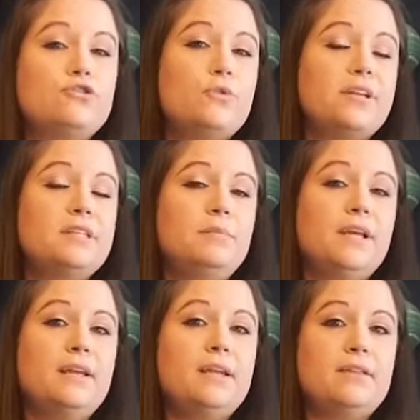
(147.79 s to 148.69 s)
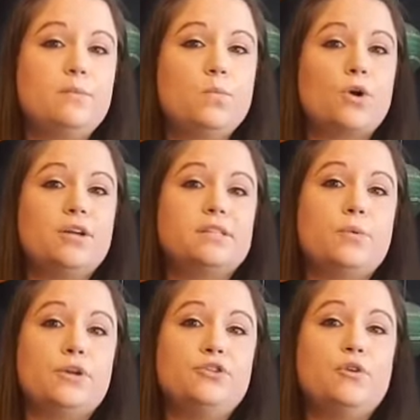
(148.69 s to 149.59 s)
are going to blend and the more it's
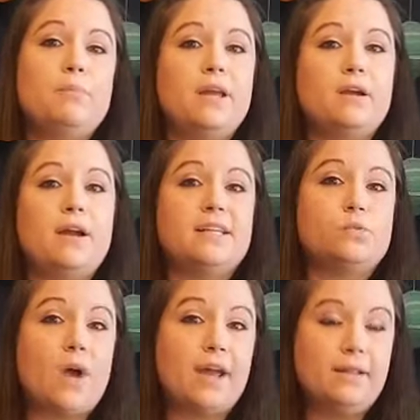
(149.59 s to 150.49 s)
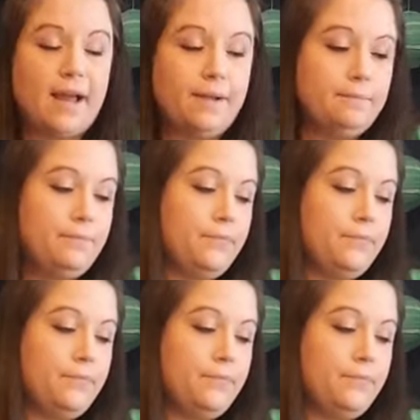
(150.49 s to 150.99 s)
going to appear as white light.